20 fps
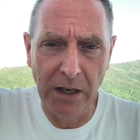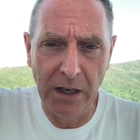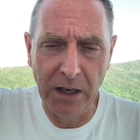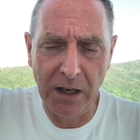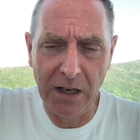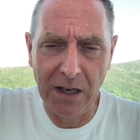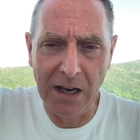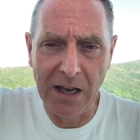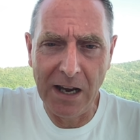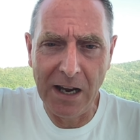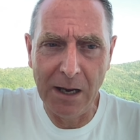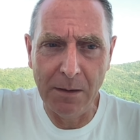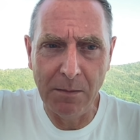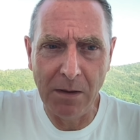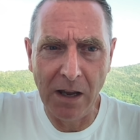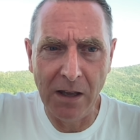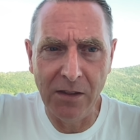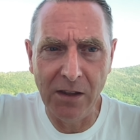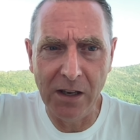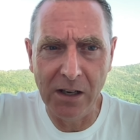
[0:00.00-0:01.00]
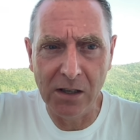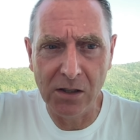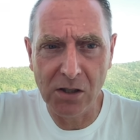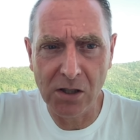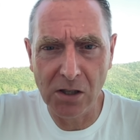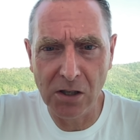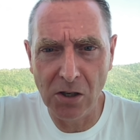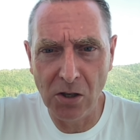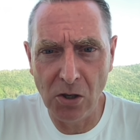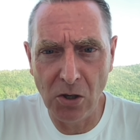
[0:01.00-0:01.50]
climb and then a
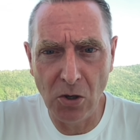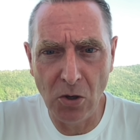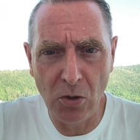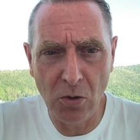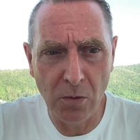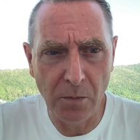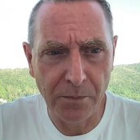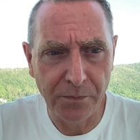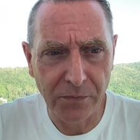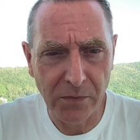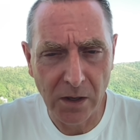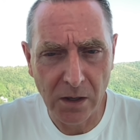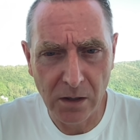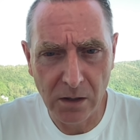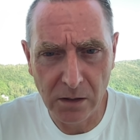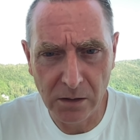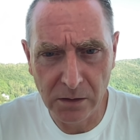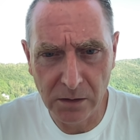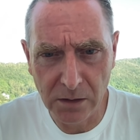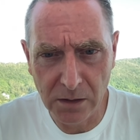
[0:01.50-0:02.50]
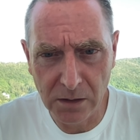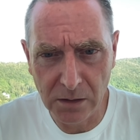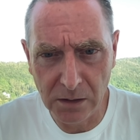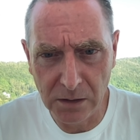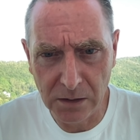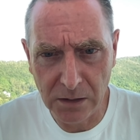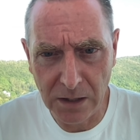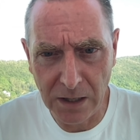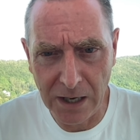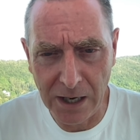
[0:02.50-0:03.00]
slow
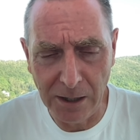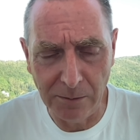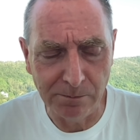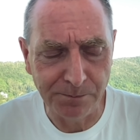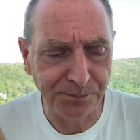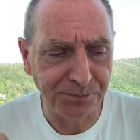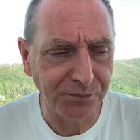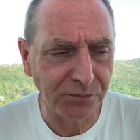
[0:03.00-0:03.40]
climb.